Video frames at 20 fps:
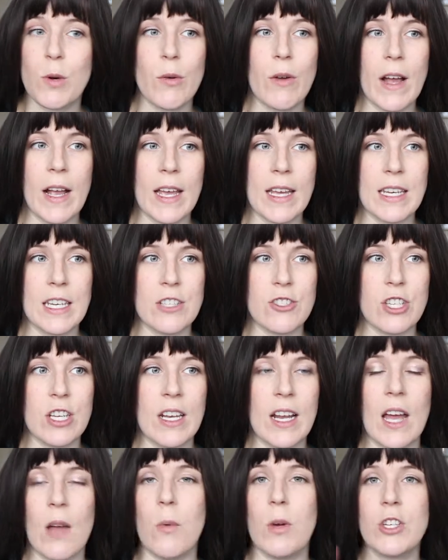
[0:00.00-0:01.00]
more
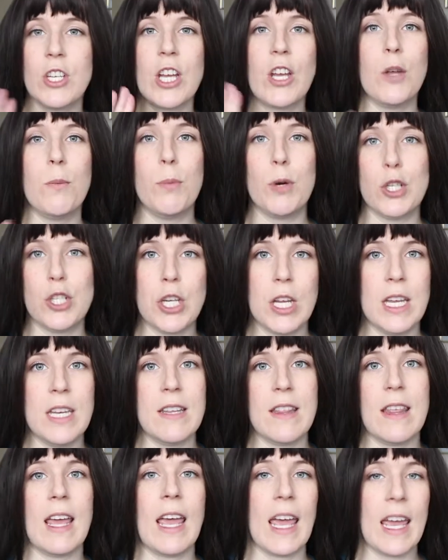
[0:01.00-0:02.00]
recognition. I wish I could push it
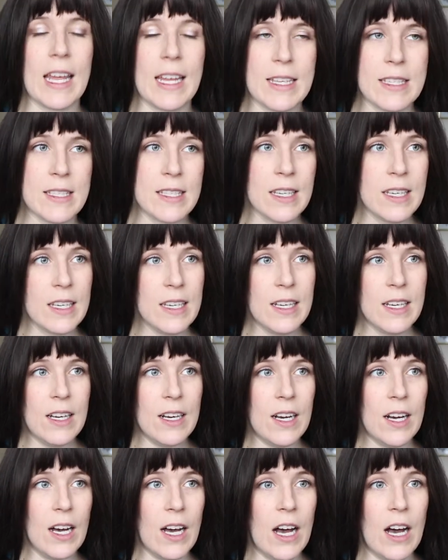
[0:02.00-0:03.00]
into the hands
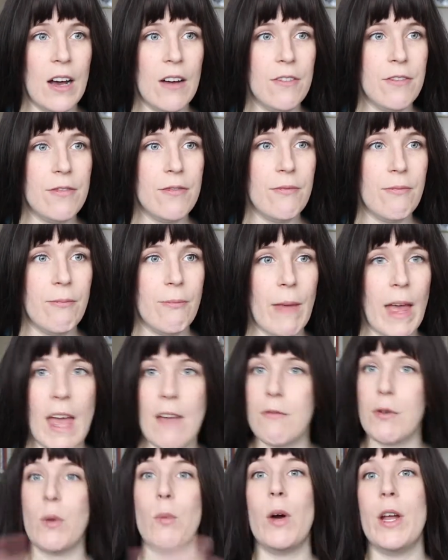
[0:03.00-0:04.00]
of
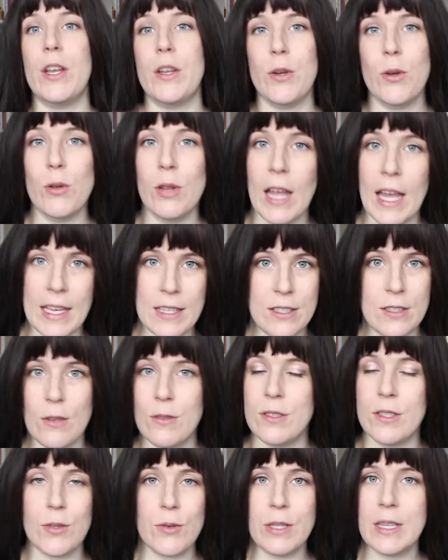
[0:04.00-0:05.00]
everyone who likes
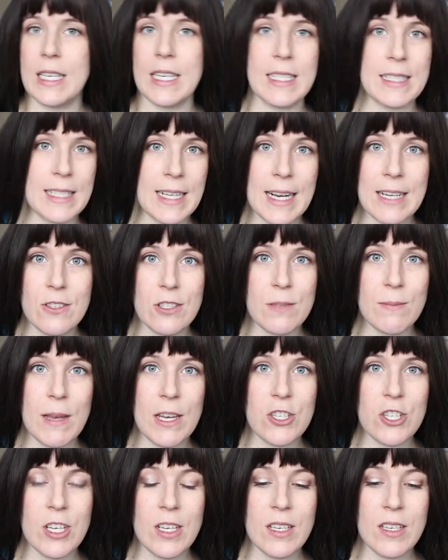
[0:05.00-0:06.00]
those three things that I just
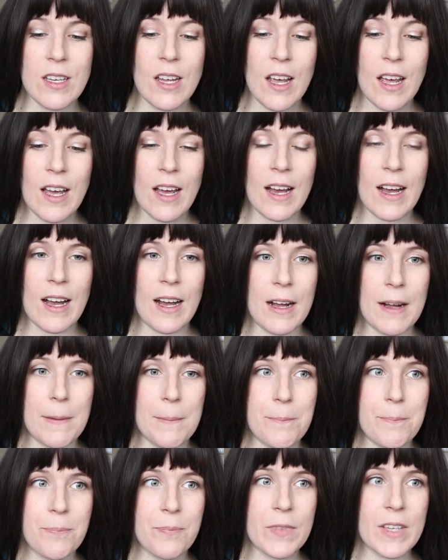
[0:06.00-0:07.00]
mentioned,
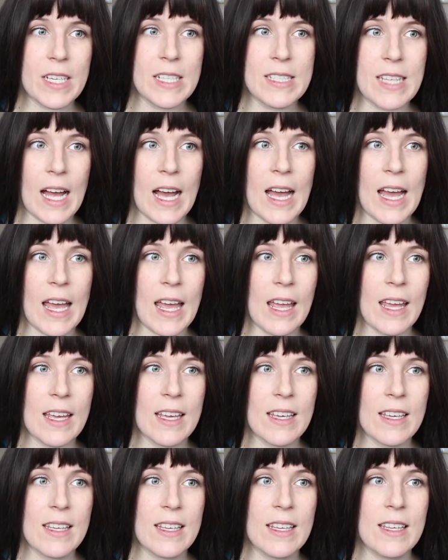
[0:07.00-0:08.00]
because
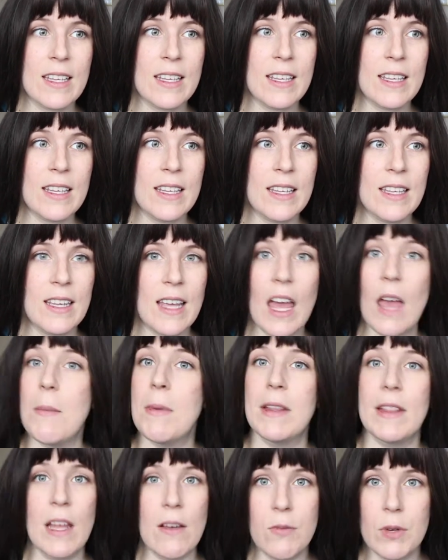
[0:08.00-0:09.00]
I am
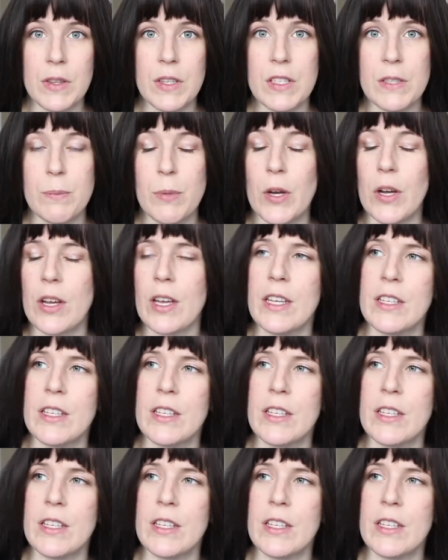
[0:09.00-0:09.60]
in love with this book.